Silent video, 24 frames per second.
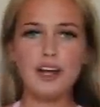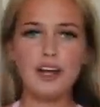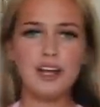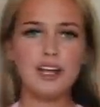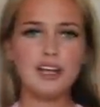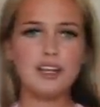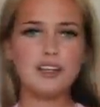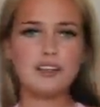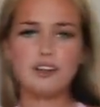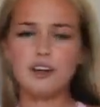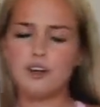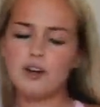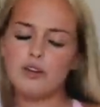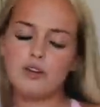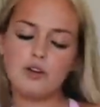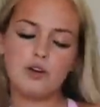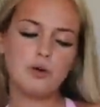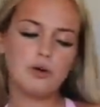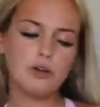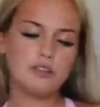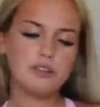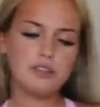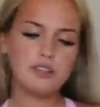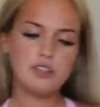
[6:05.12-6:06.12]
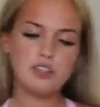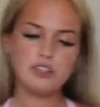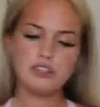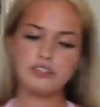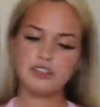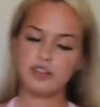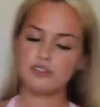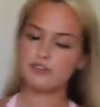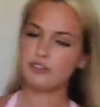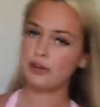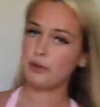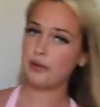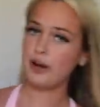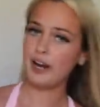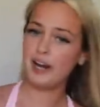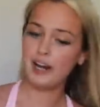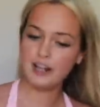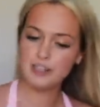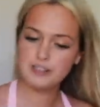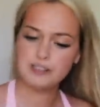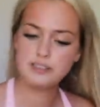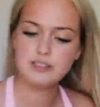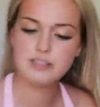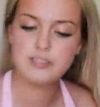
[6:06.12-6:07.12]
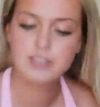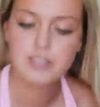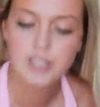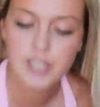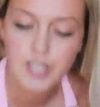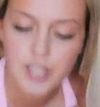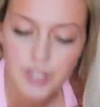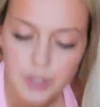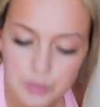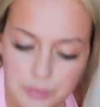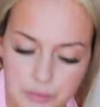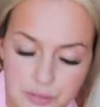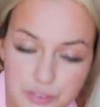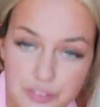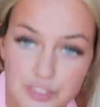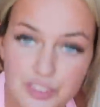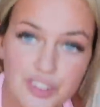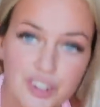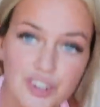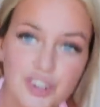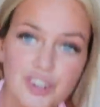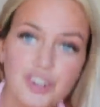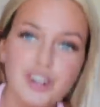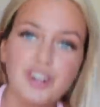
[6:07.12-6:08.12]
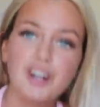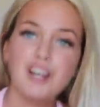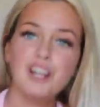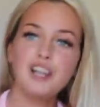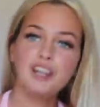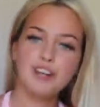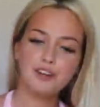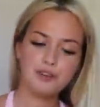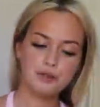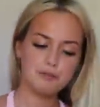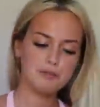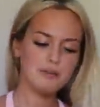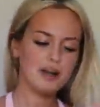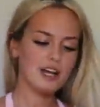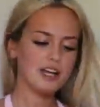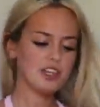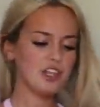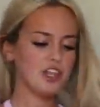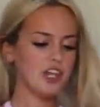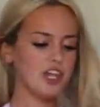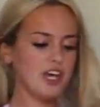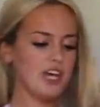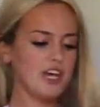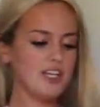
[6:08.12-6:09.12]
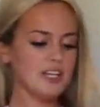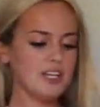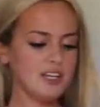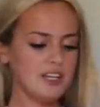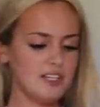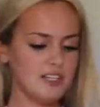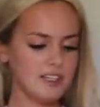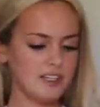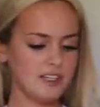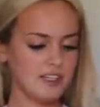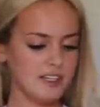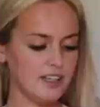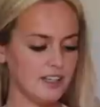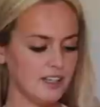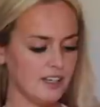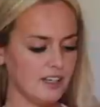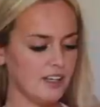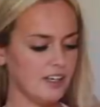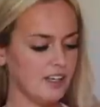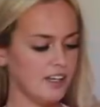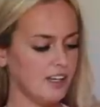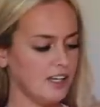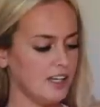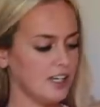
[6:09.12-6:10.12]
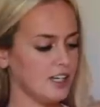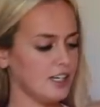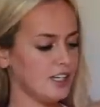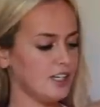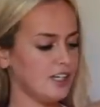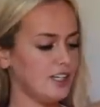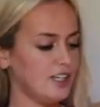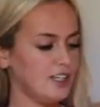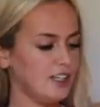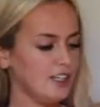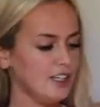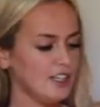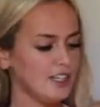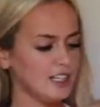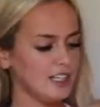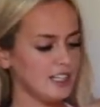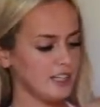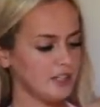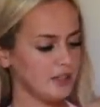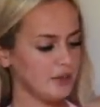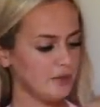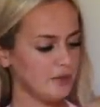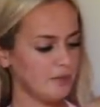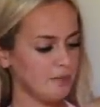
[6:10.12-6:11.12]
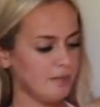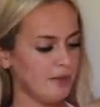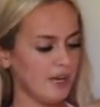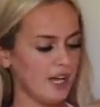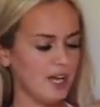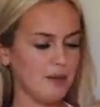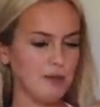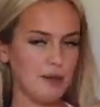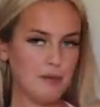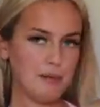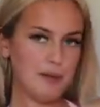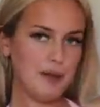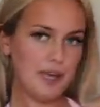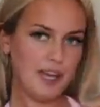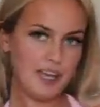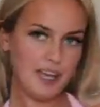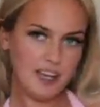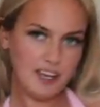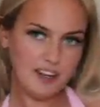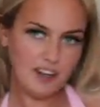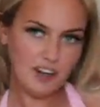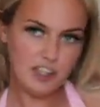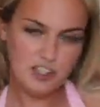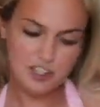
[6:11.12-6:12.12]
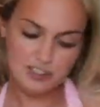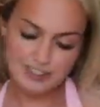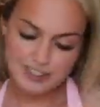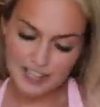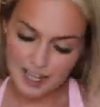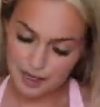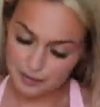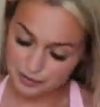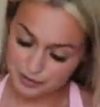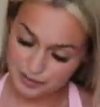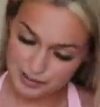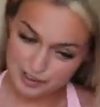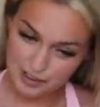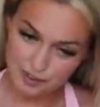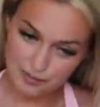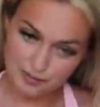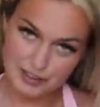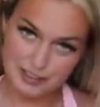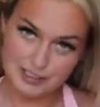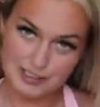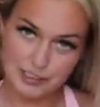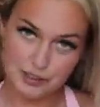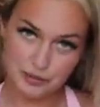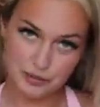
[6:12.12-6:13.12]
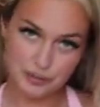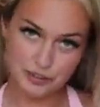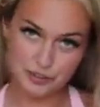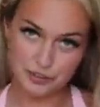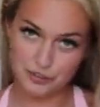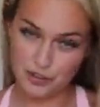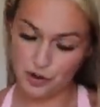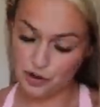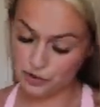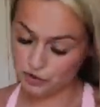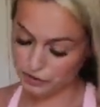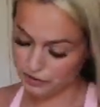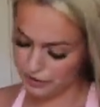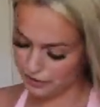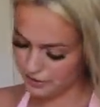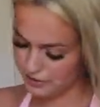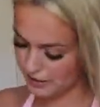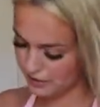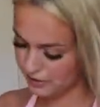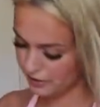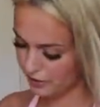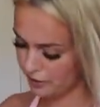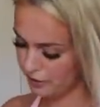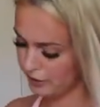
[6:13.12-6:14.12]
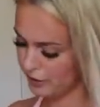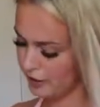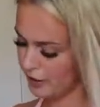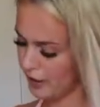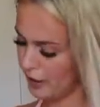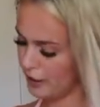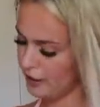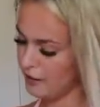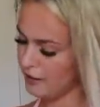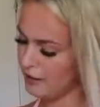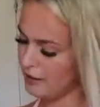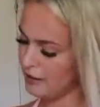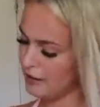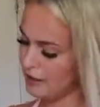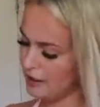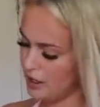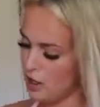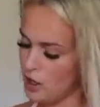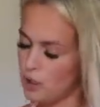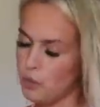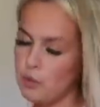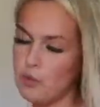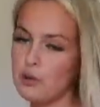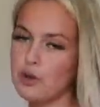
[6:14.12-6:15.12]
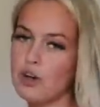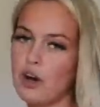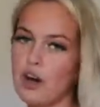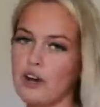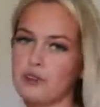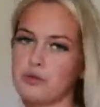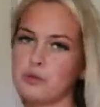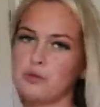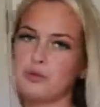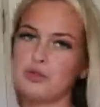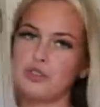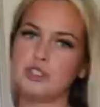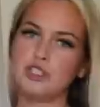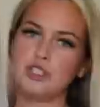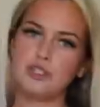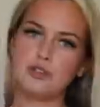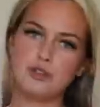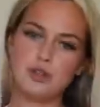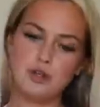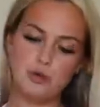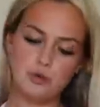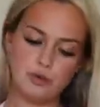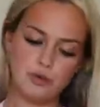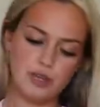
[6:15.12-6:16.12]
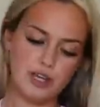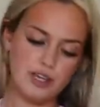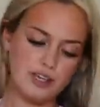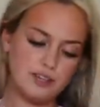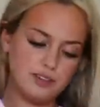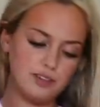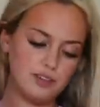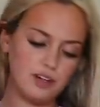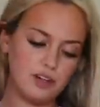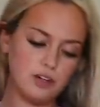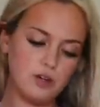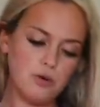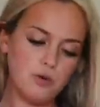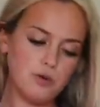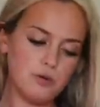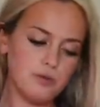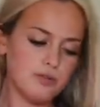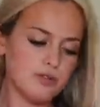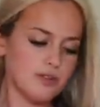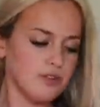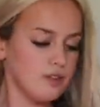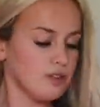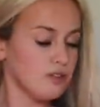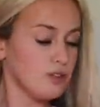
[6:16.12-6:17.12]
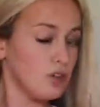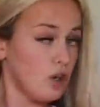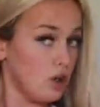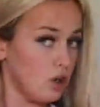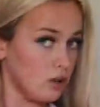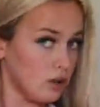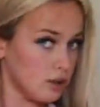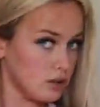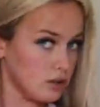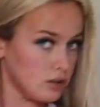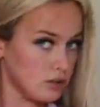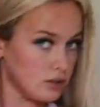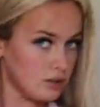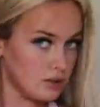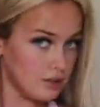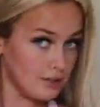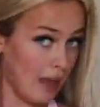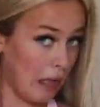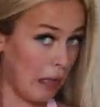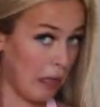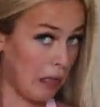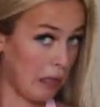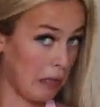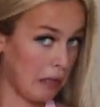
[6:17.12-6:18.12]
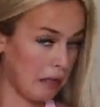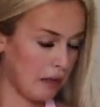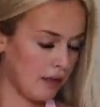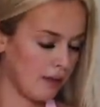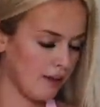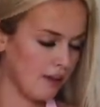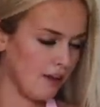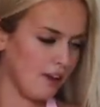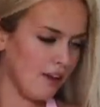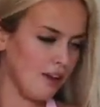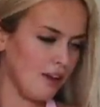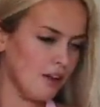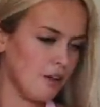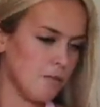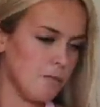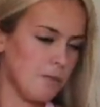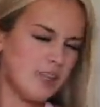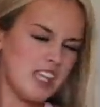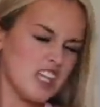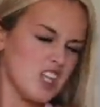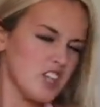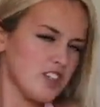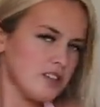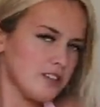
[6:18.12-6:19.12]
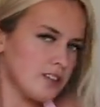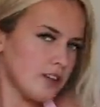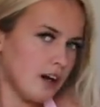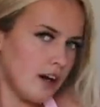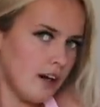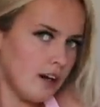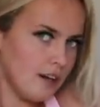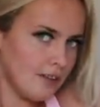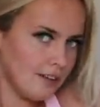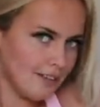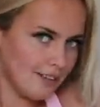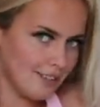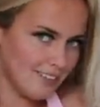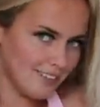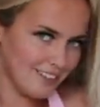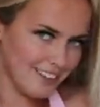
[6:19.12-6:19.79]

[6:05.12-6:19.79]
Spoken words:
Oh, the quality is just unreal. And we've got a little matching. Cute little baby pink. I just absolutely love these little sarongs. I think they're so cute. What, guys, what do you call these? I call them sarongs. Beach skirt.